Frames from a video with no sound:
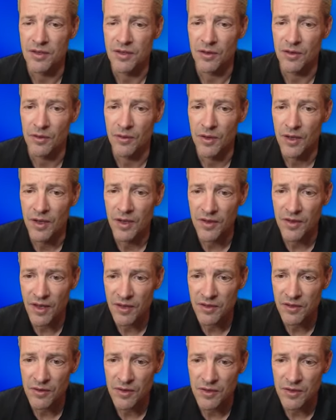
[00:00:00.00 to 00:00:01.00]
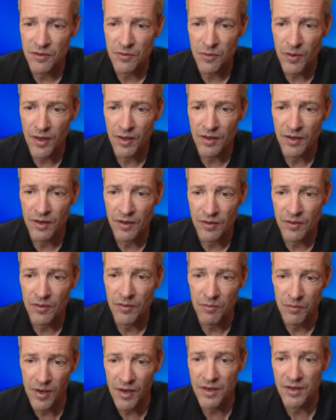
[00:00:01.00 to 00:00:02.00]
So that's the reason why
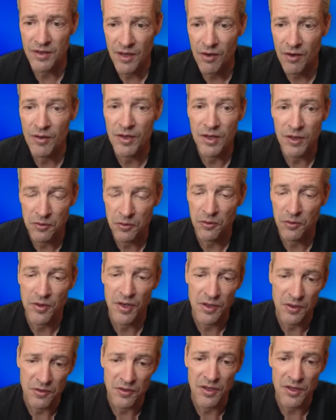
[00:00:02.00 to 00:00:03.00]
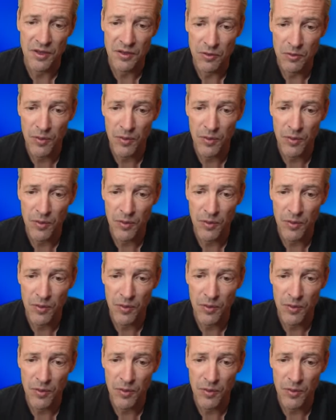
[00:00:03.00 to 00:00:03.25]
black is now eager to take on c2.